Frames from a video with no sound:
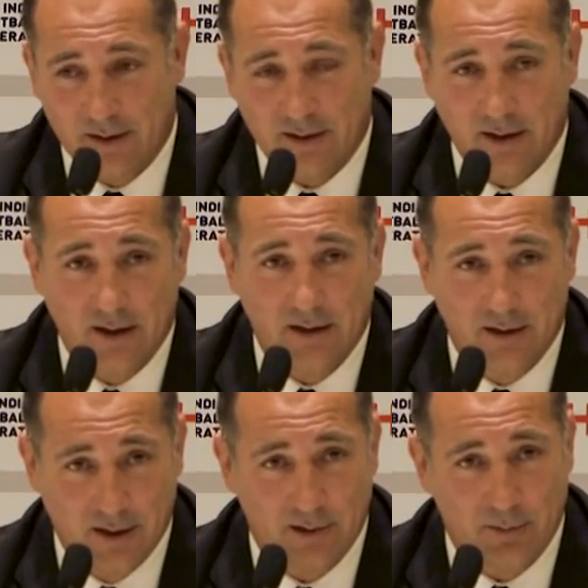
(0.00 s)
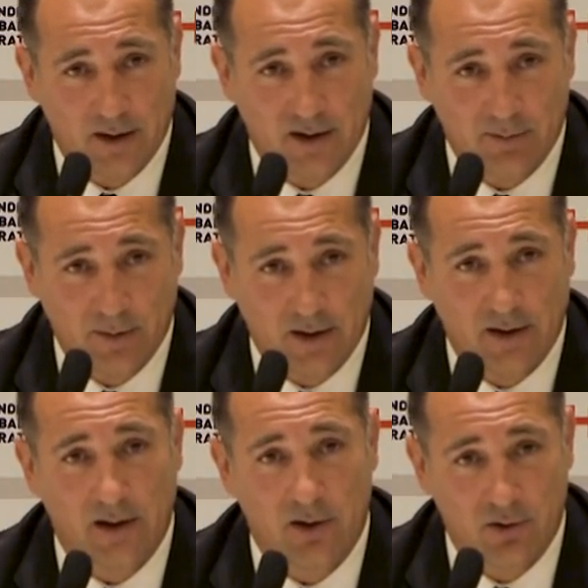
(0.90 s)
send these players
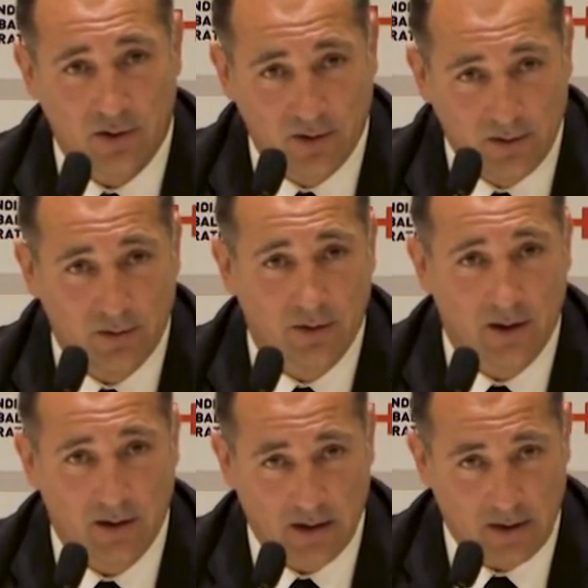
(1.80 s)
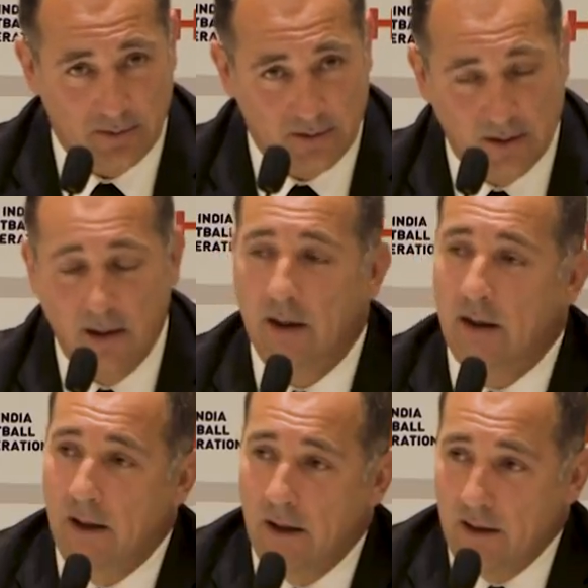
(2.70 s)
back injured to their clubs.
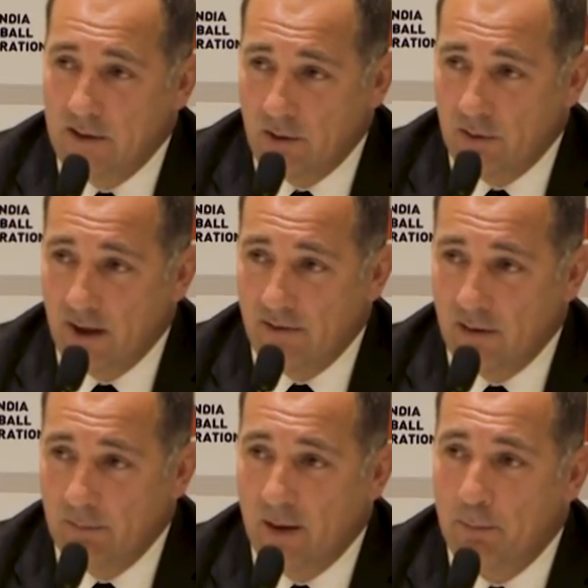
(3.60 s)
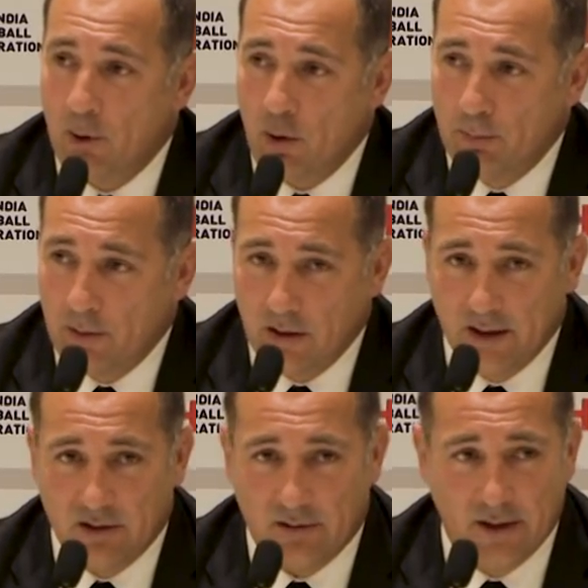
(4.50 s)
So they will be
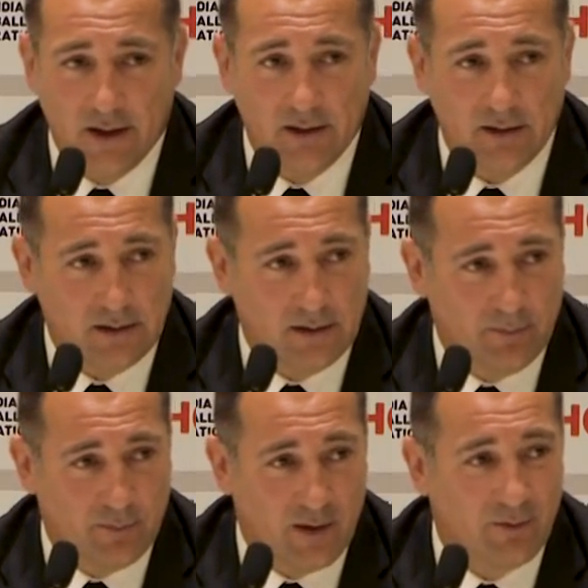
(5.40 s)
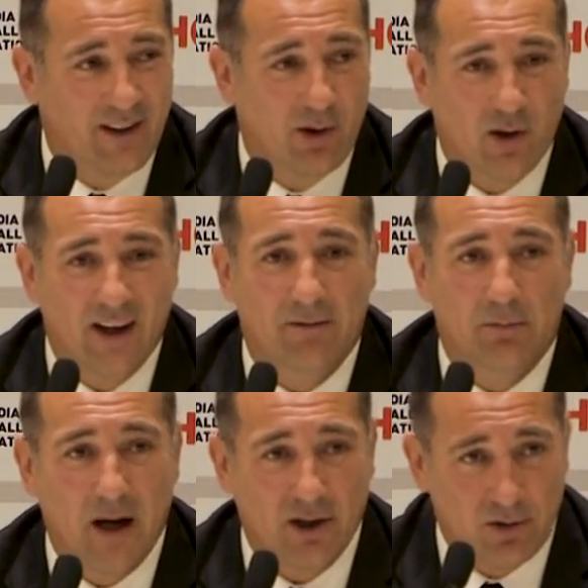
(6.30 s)
properly trained. We don't have
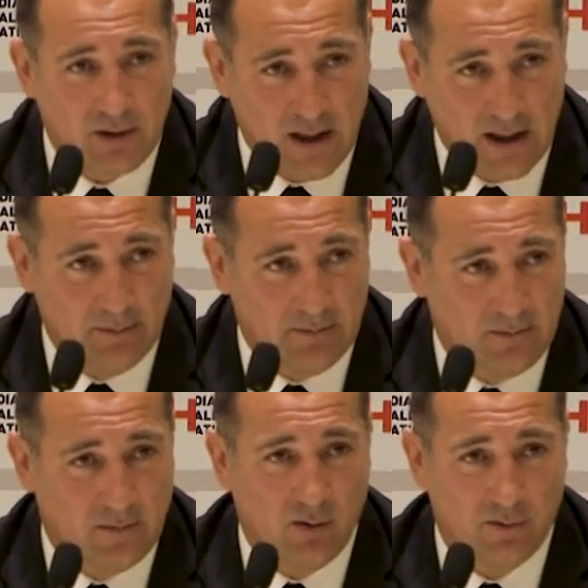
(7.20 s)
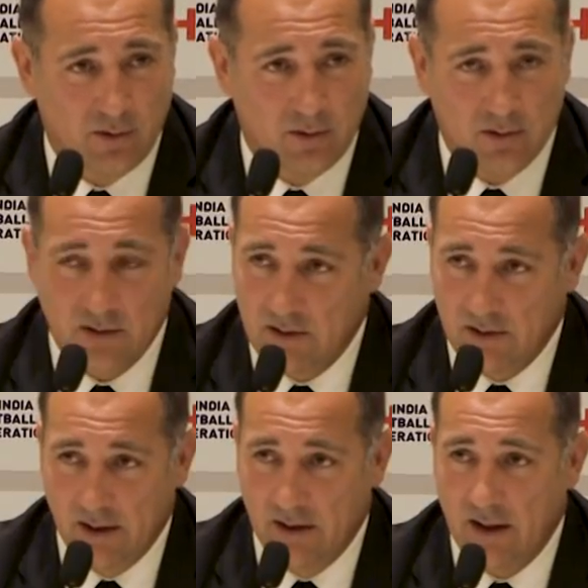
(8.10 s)
much time, of
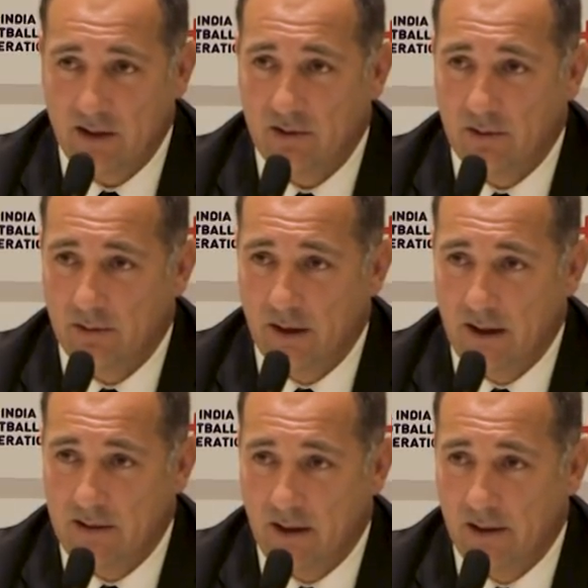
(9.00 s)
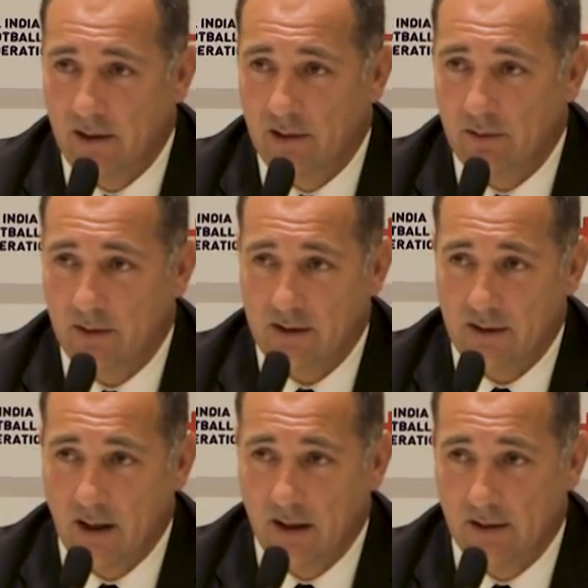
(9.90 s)
course. In next 2 days, I need to
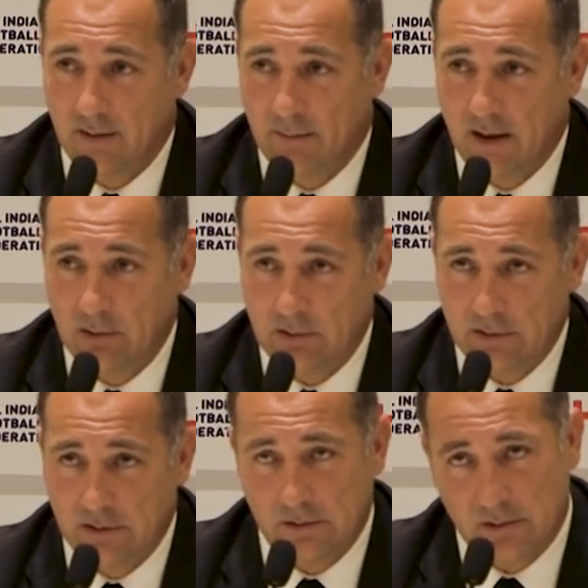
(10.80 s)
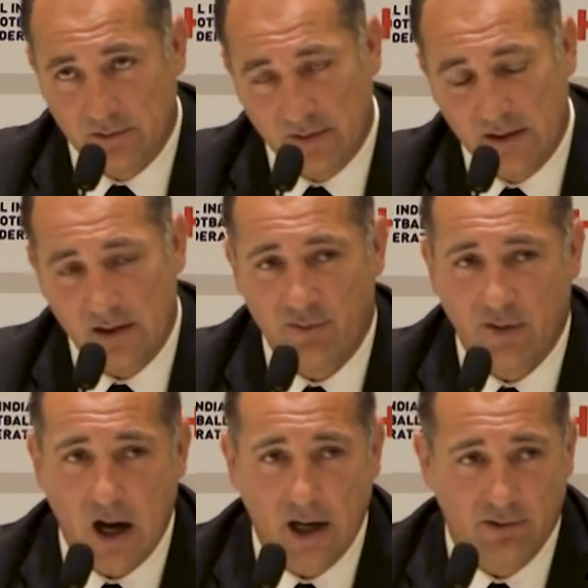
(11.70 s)
decide about
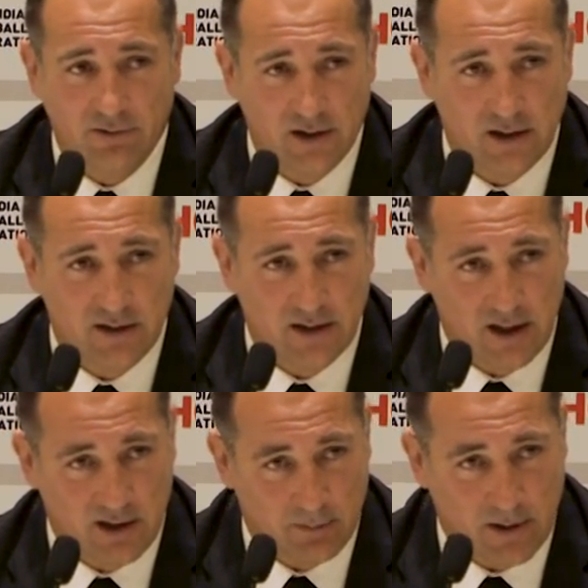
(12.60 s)
25, 26